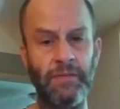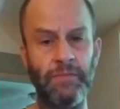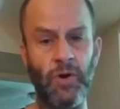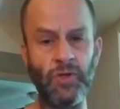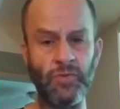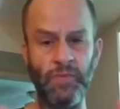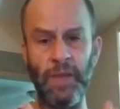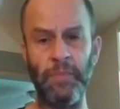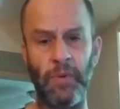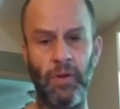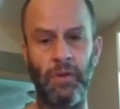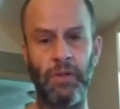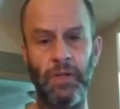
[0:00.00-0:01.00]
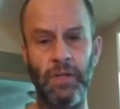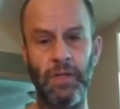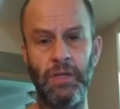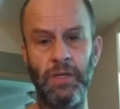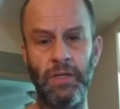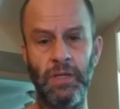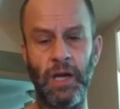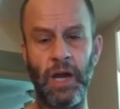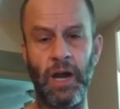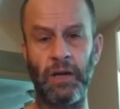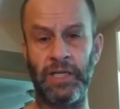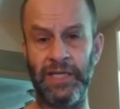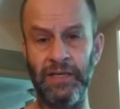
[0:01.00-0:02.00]
Most people
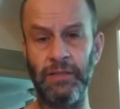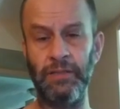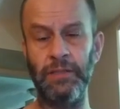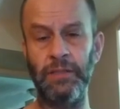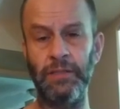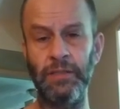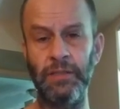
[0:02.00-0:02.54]
are killed